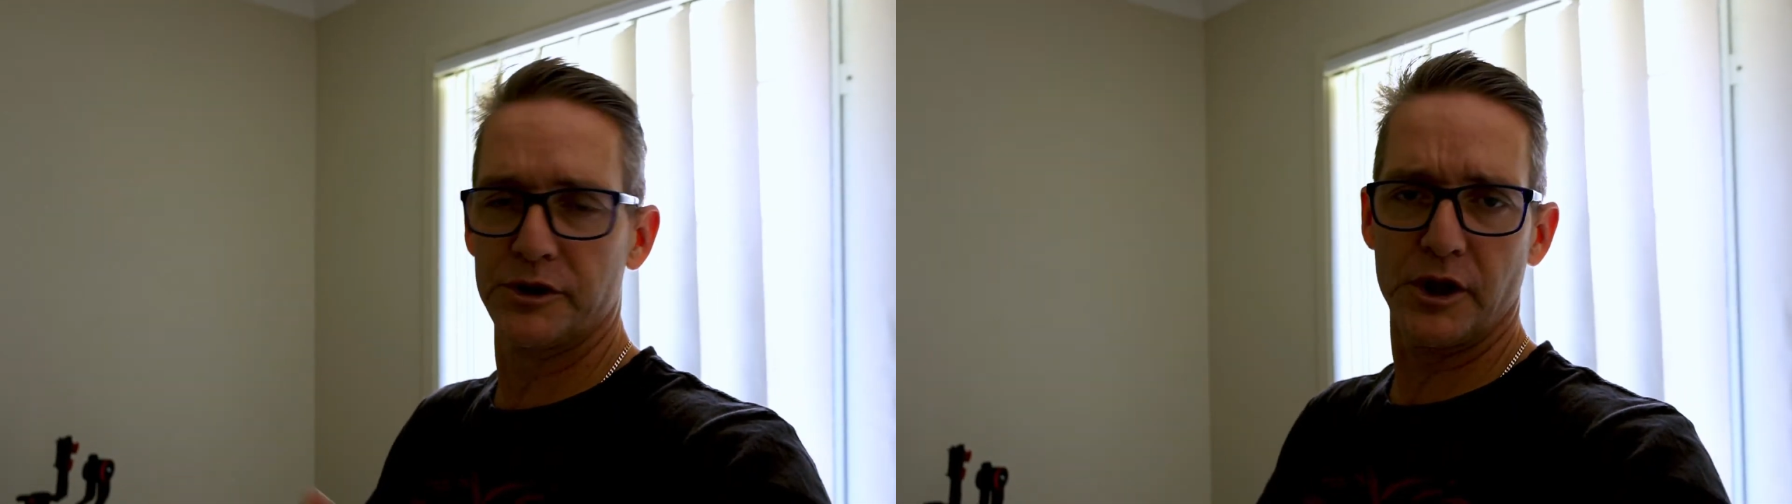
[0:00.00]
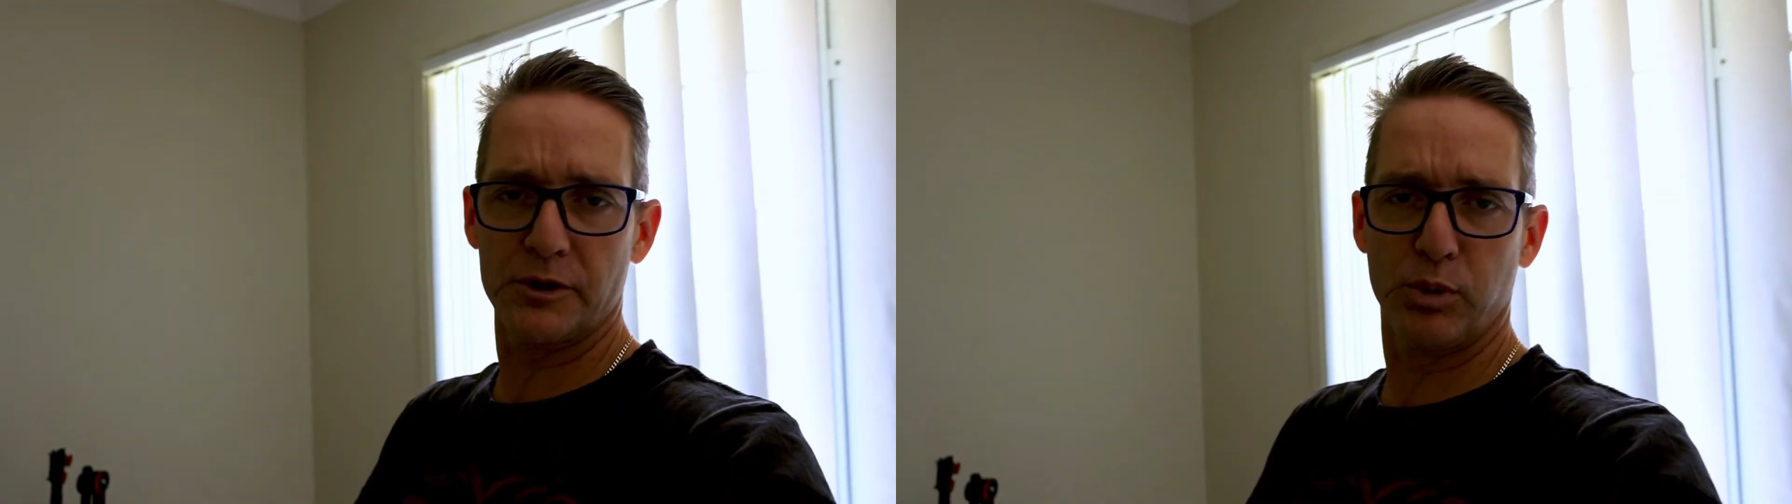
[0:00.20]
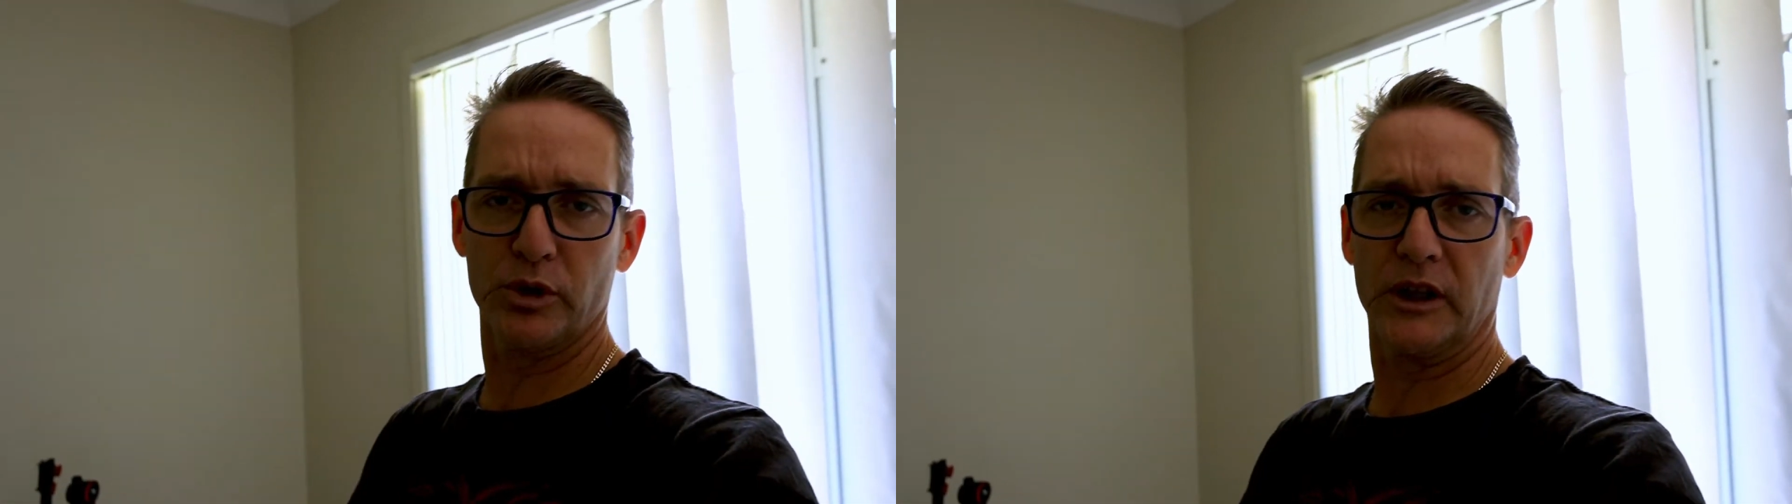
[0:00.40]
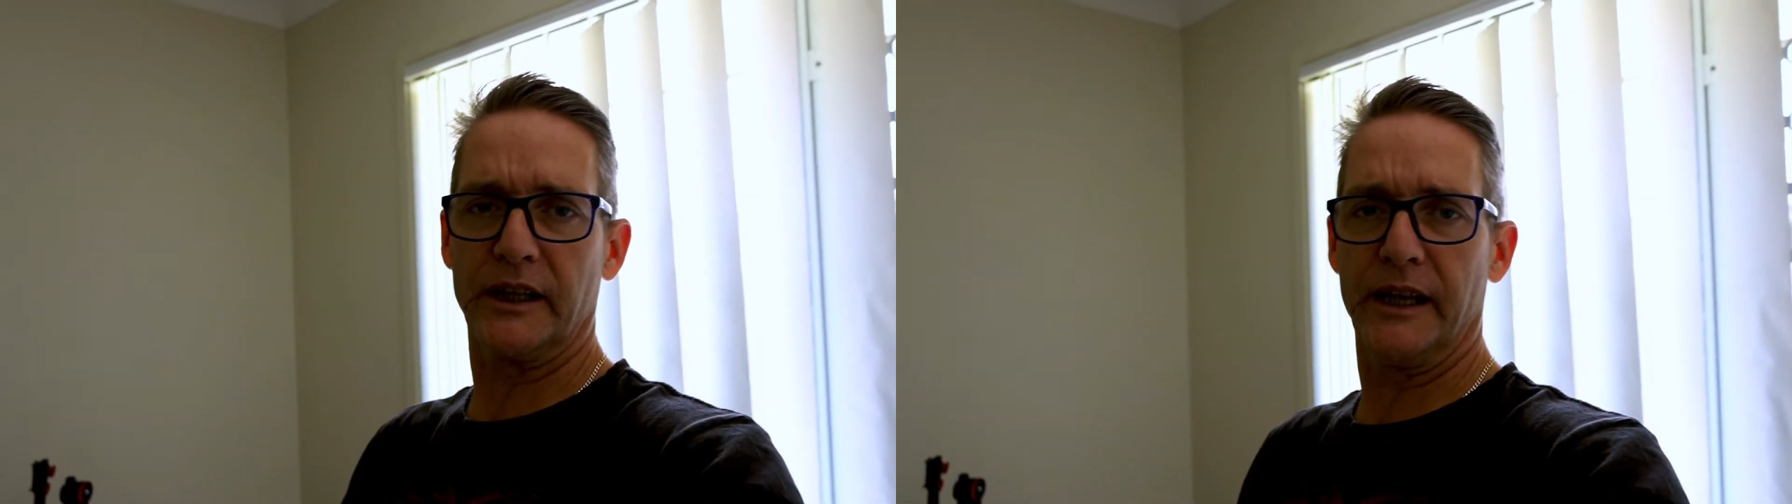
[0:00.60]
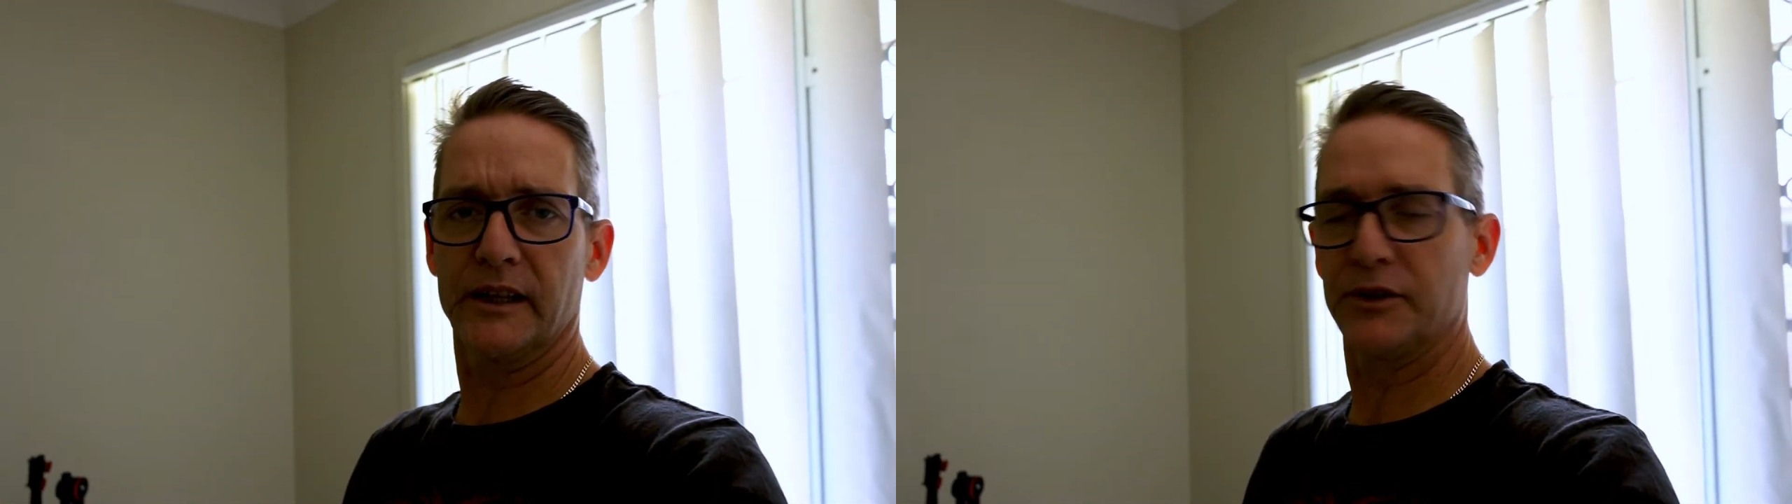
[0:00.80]
just put the
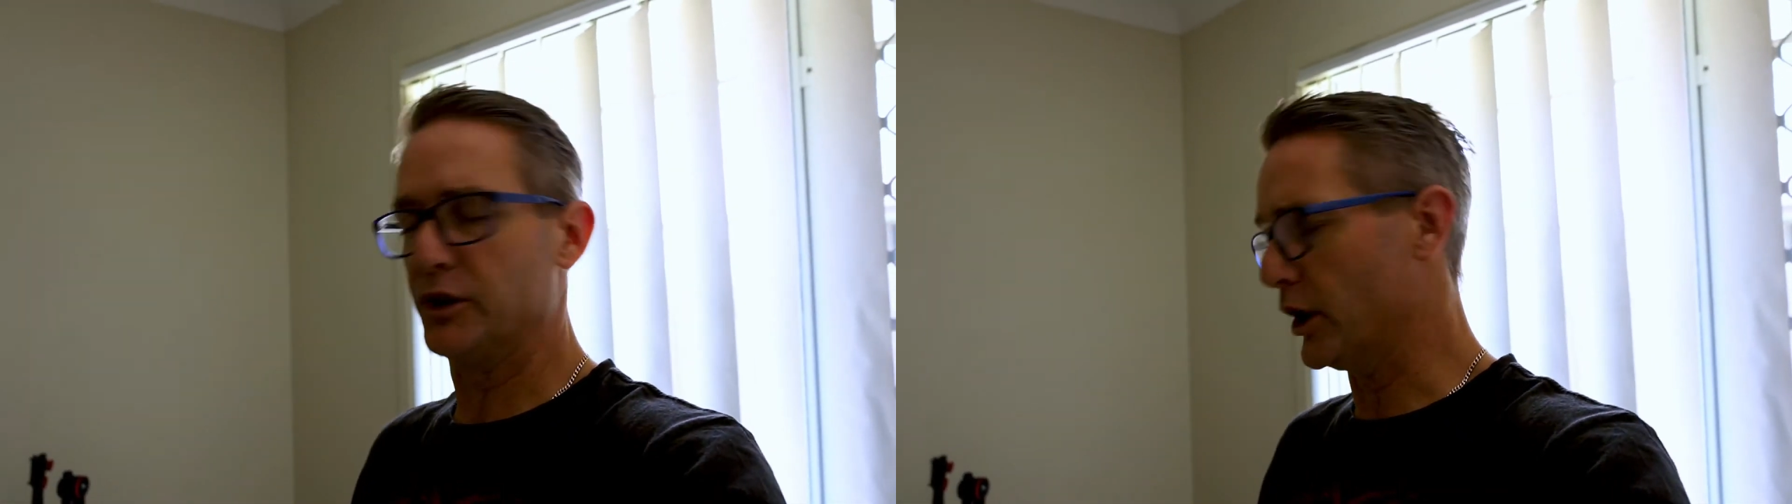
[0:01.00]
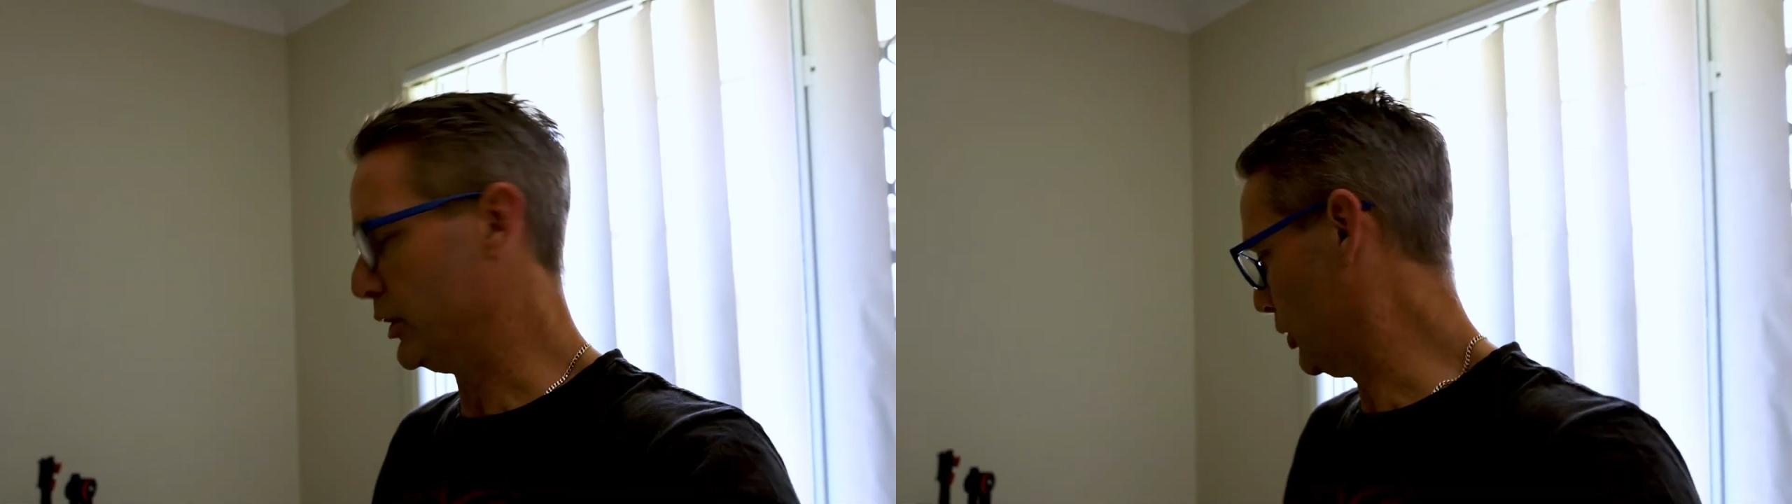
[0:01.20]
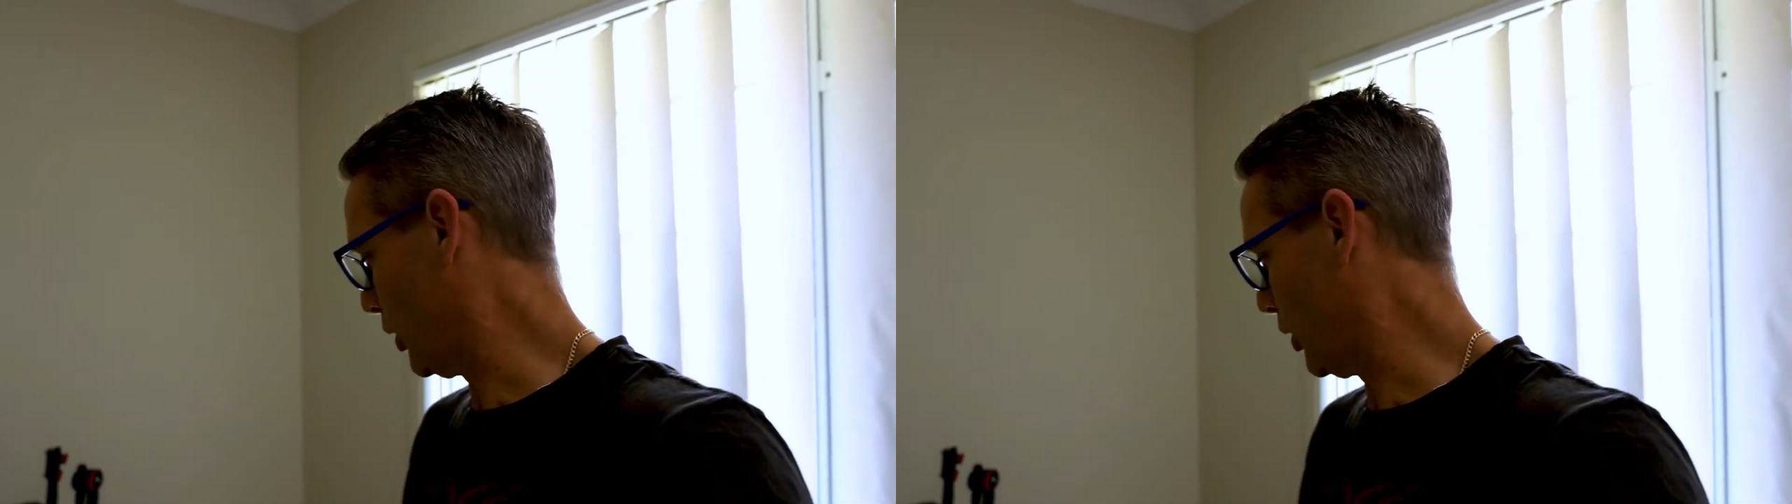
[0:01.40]
Galaxy Note 9